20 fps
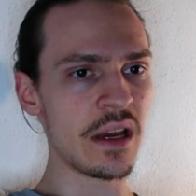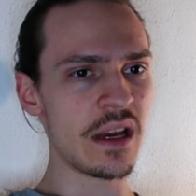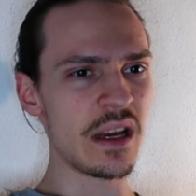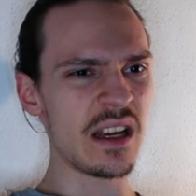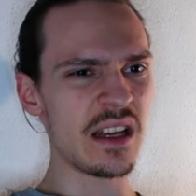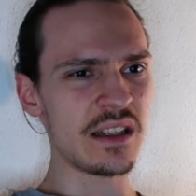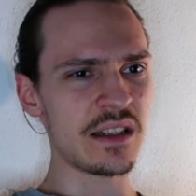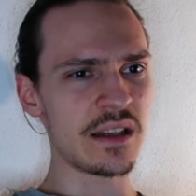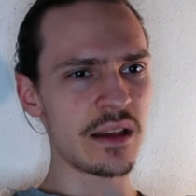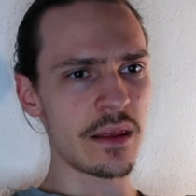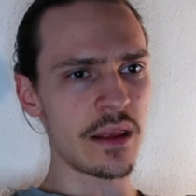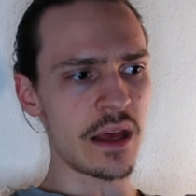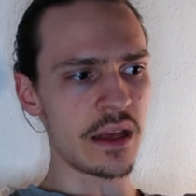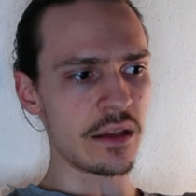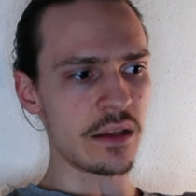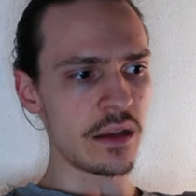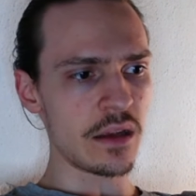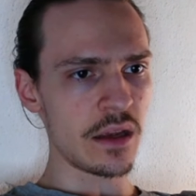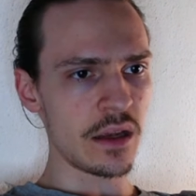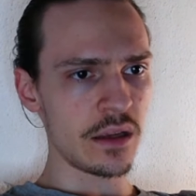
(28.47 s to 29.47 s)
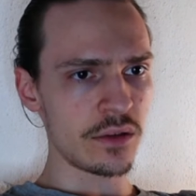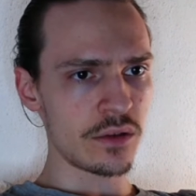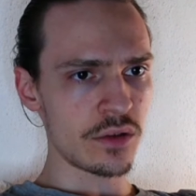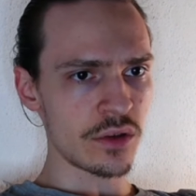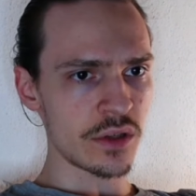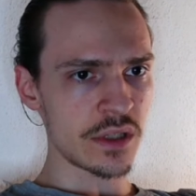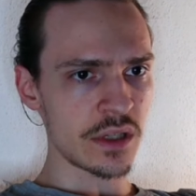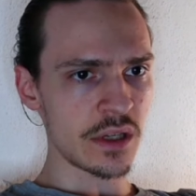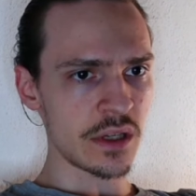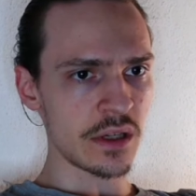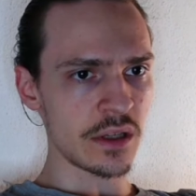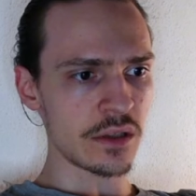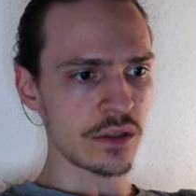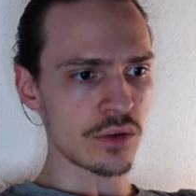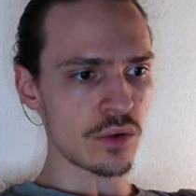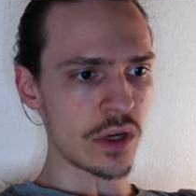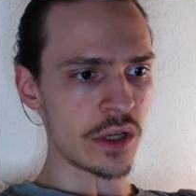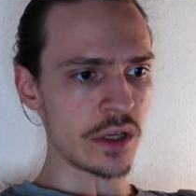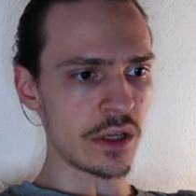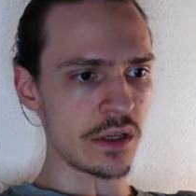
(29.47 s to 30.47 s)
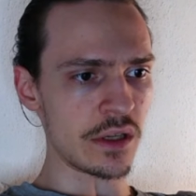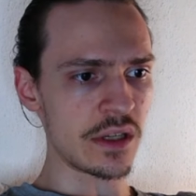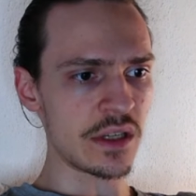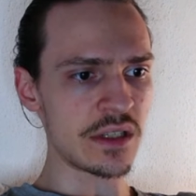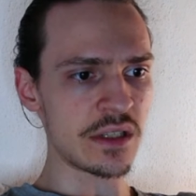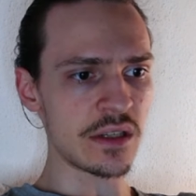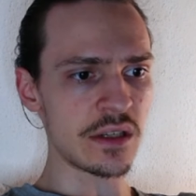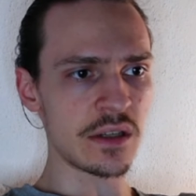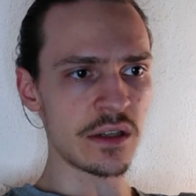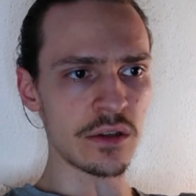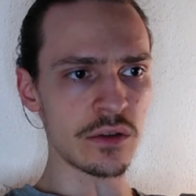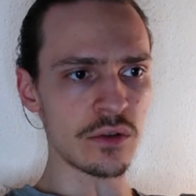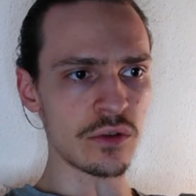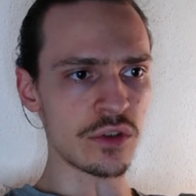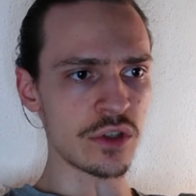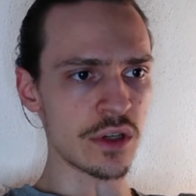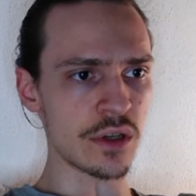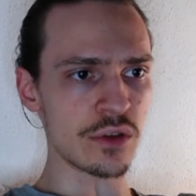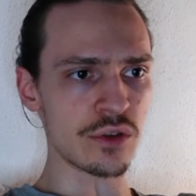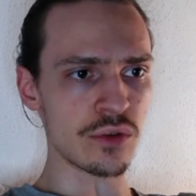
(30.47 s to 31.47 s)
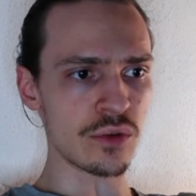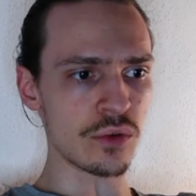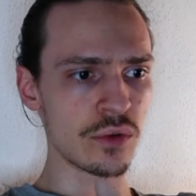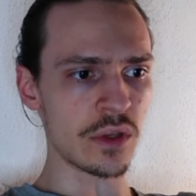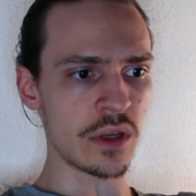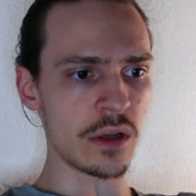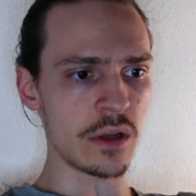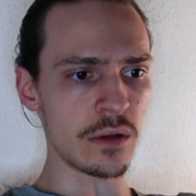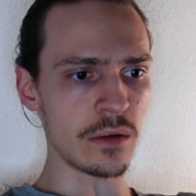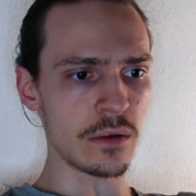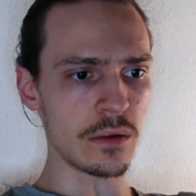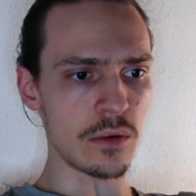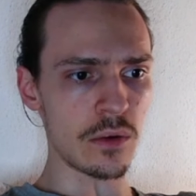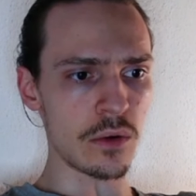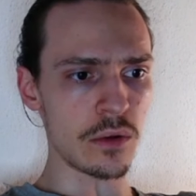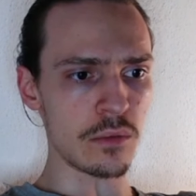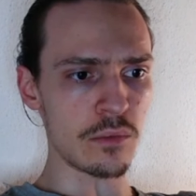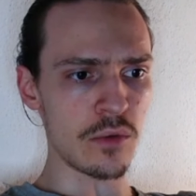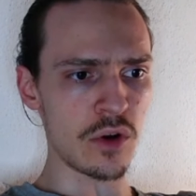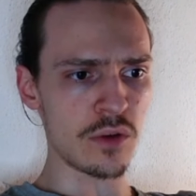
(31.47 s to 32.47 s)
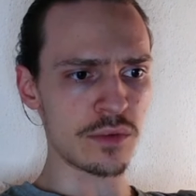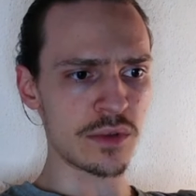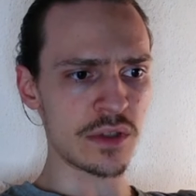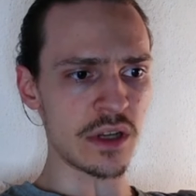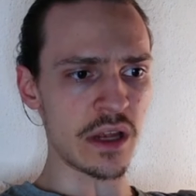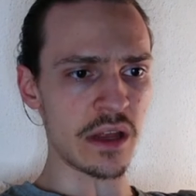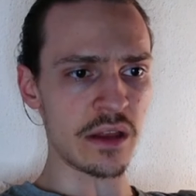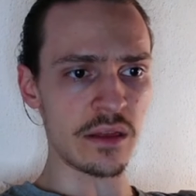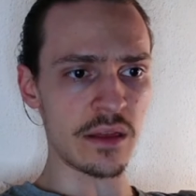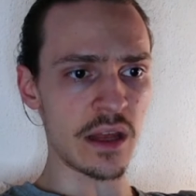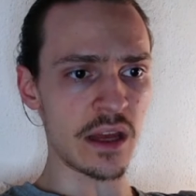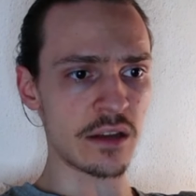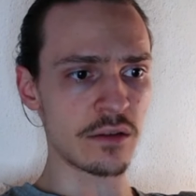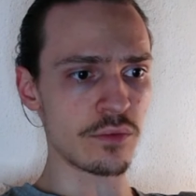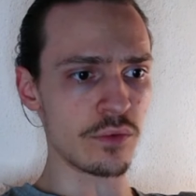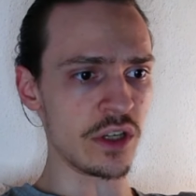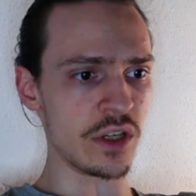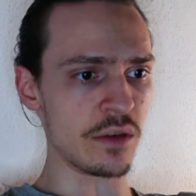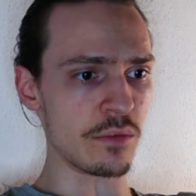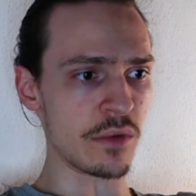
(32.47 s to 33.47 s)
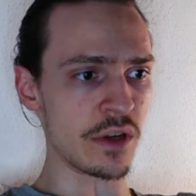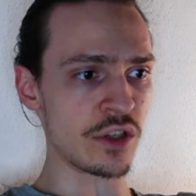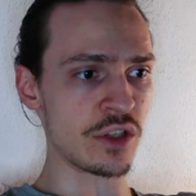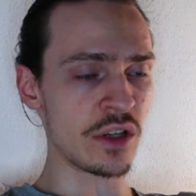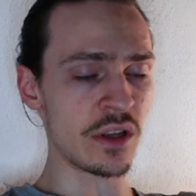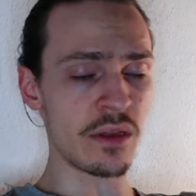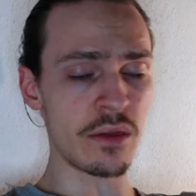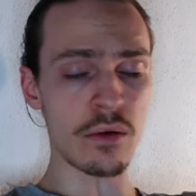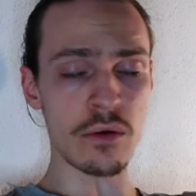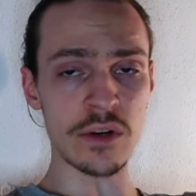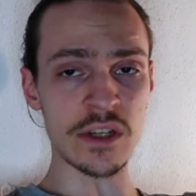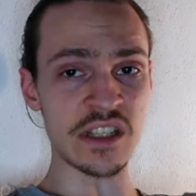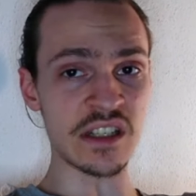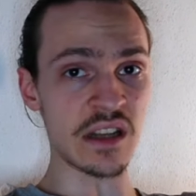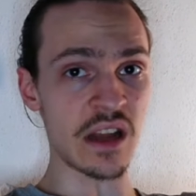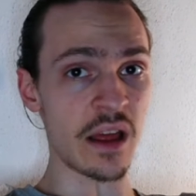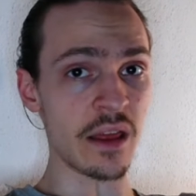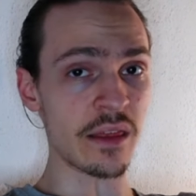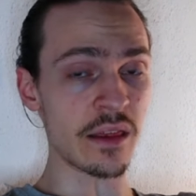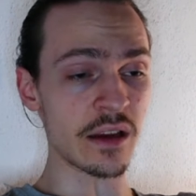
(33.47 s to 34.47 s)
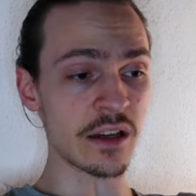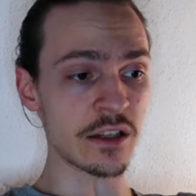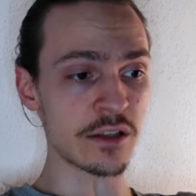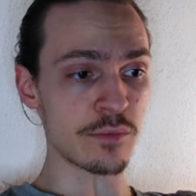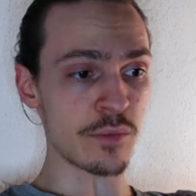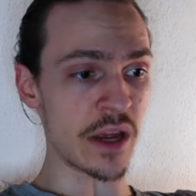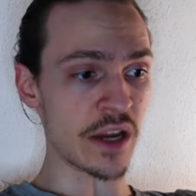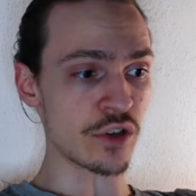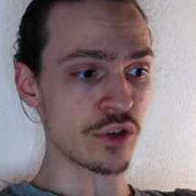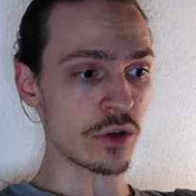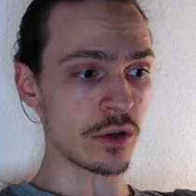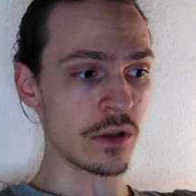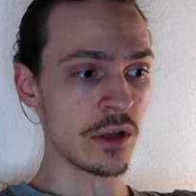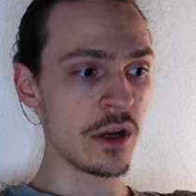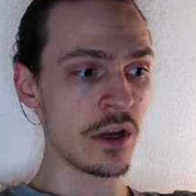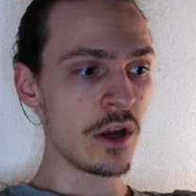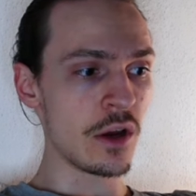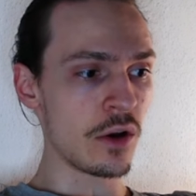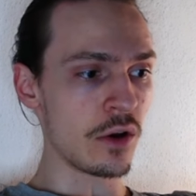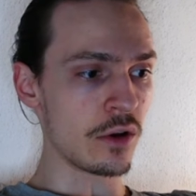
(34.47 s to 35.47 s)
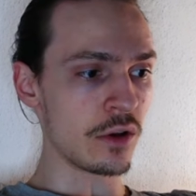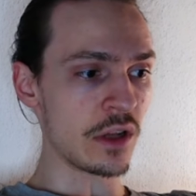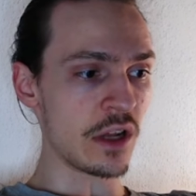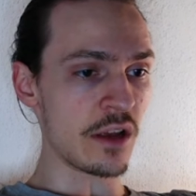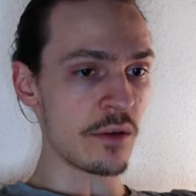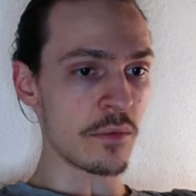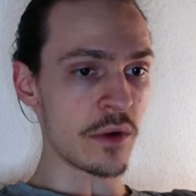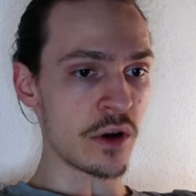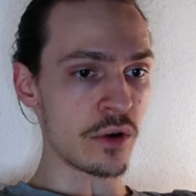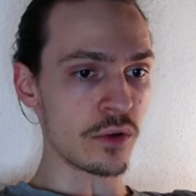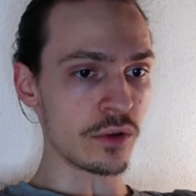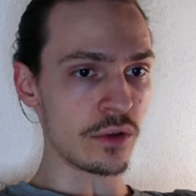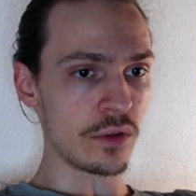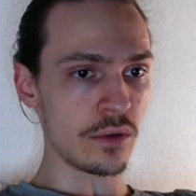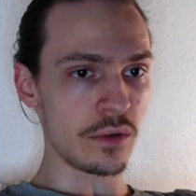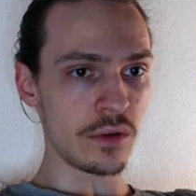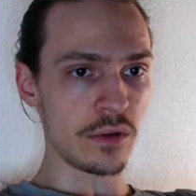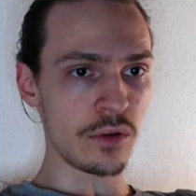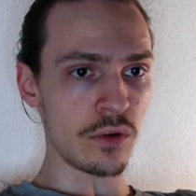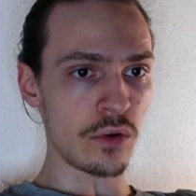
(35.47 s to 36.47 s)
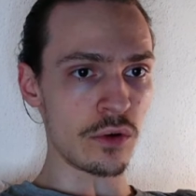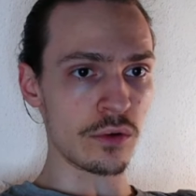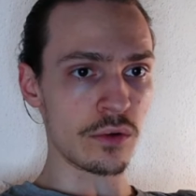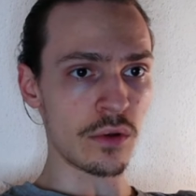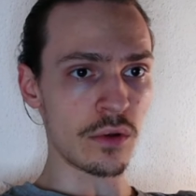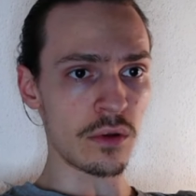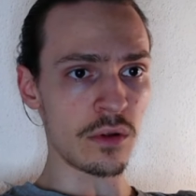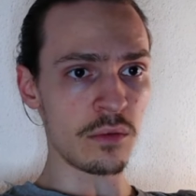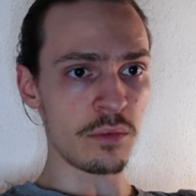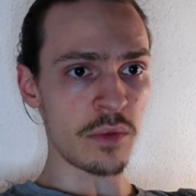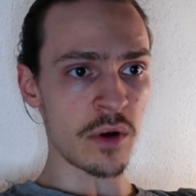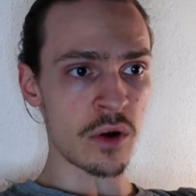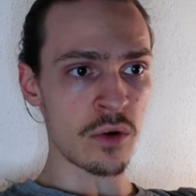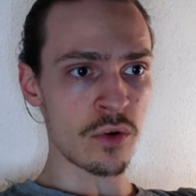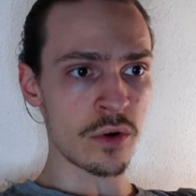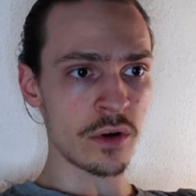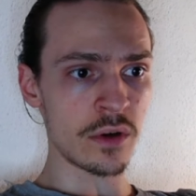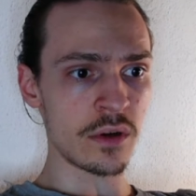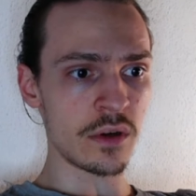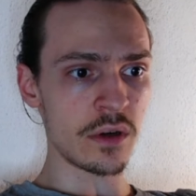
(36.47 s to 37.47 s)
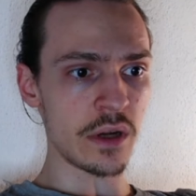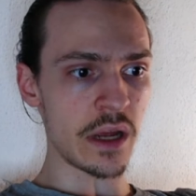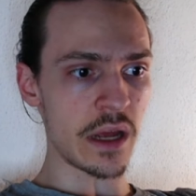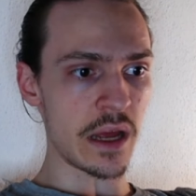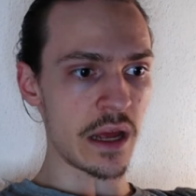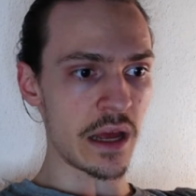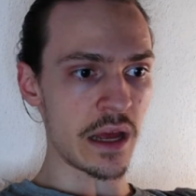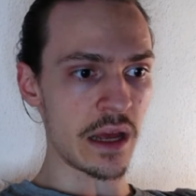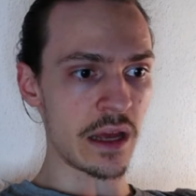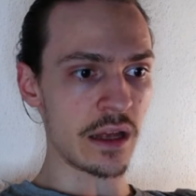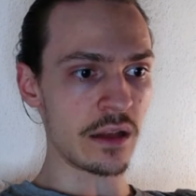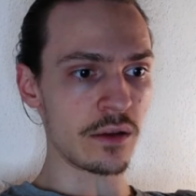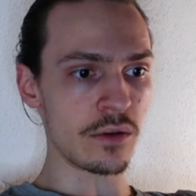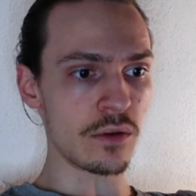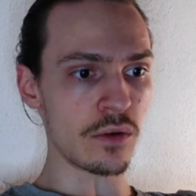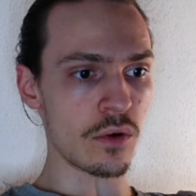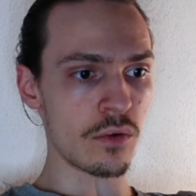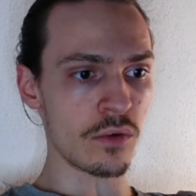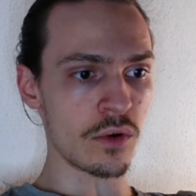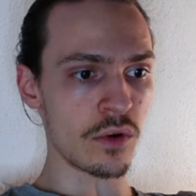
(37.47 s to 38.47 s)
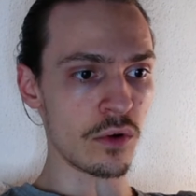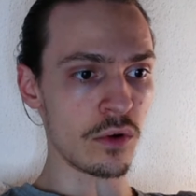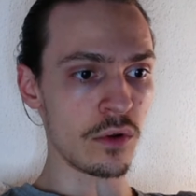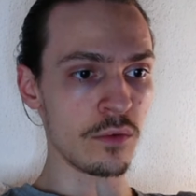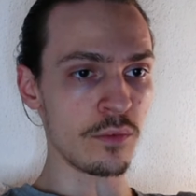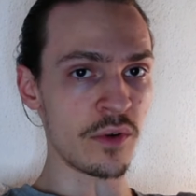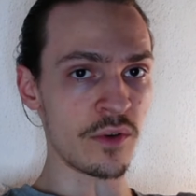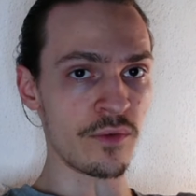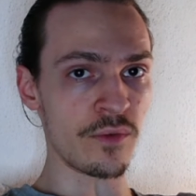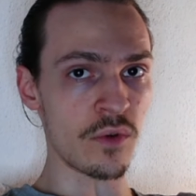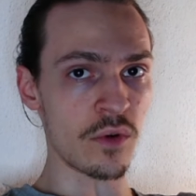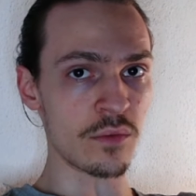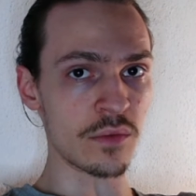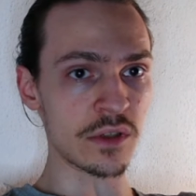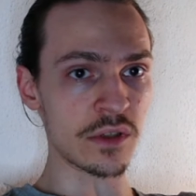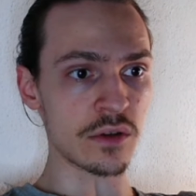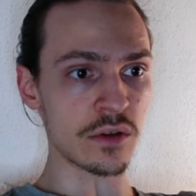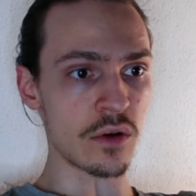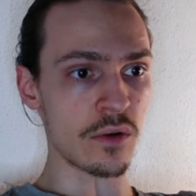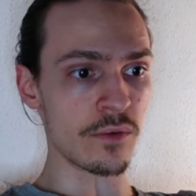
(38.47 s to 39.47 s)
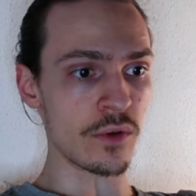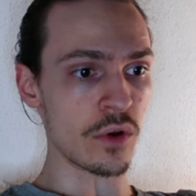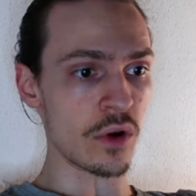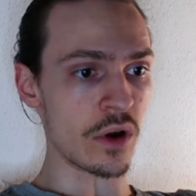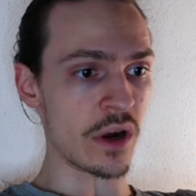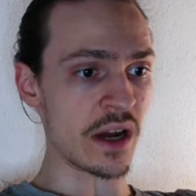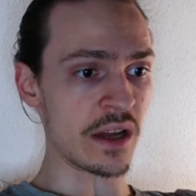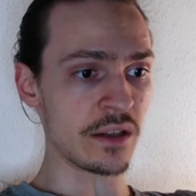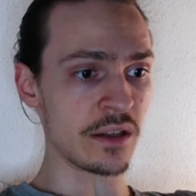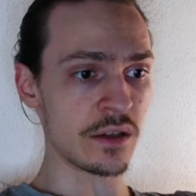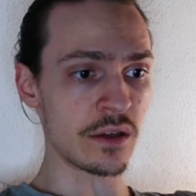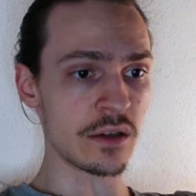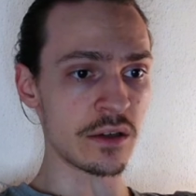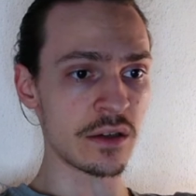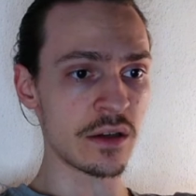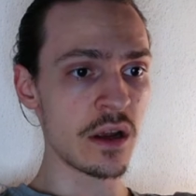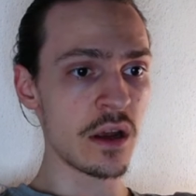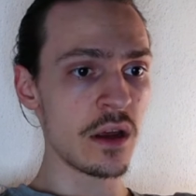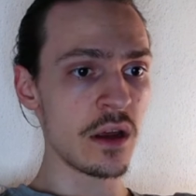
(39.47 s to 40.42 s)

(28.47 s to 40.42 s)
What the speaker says: isn't that interesting, it's quite an easy, you just should kill all mobs and that's pretty much it. There is nothing special, only about your total power and overall performance of your hunters.